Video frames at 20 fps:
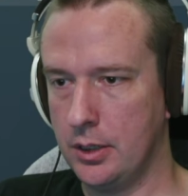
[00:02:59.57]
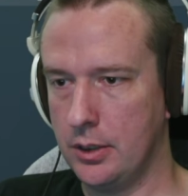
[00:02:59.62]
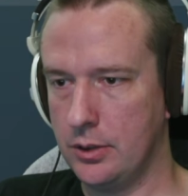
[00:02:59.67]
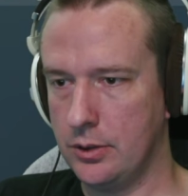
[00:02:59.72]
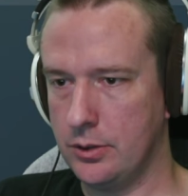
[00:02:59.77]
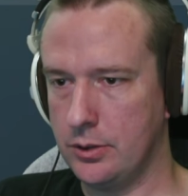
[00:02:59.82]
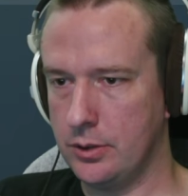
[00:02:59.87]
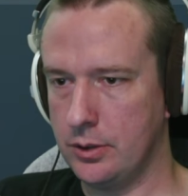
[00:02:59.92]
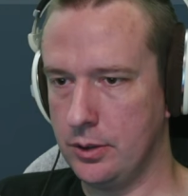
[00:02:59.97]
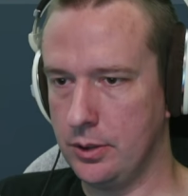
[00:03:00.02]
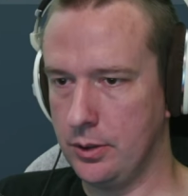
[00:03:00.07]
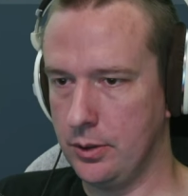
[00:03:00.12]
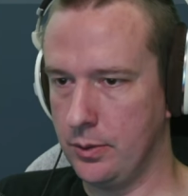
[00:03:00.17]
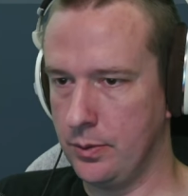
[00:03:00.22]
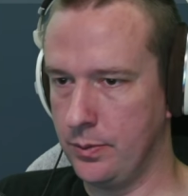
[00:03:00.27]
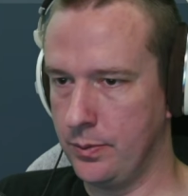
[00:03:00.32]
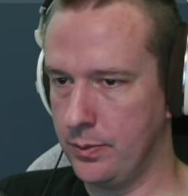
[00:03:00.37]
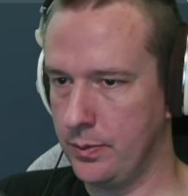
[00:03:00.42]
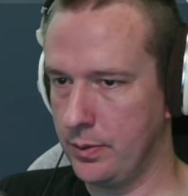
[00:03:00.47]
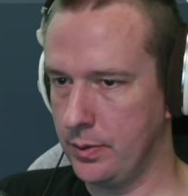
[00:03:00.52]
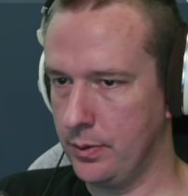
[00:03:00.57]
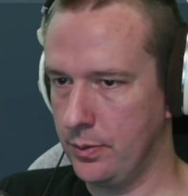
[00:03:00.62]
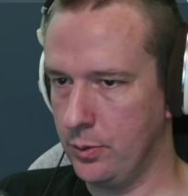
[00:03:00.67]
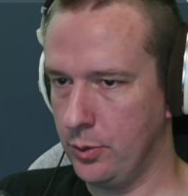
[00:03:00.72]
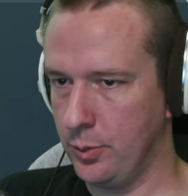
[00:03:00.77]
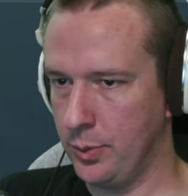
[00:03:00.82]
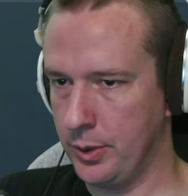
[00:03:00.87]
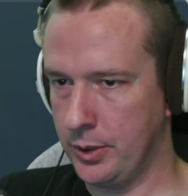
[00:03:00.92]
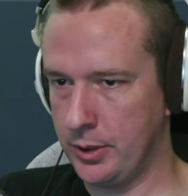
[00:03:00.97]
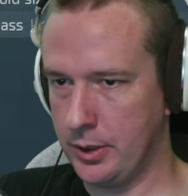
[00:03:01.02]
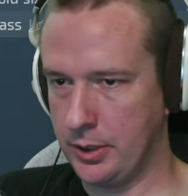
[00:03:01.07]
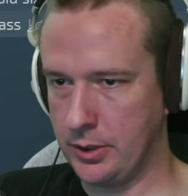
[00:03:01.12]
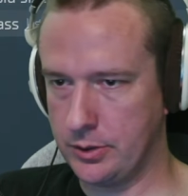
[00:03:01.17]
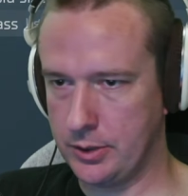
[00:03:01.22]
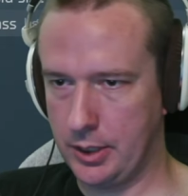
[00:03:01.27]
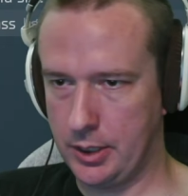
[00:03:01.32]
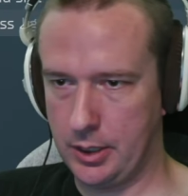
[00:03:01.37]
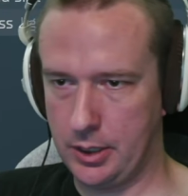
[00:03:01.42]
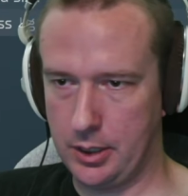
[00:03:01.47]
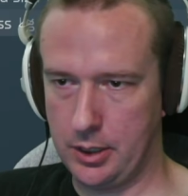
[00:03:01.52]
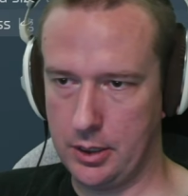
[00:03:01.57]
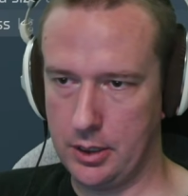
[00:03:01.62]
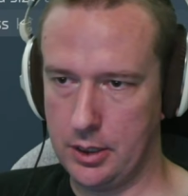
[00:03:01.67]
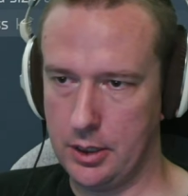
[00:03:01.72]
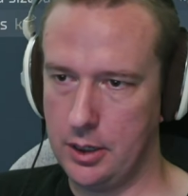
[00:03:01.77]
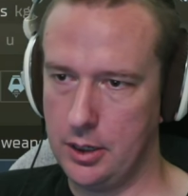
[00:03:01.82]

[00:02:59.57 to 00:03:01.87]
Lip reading: So we'll put these here.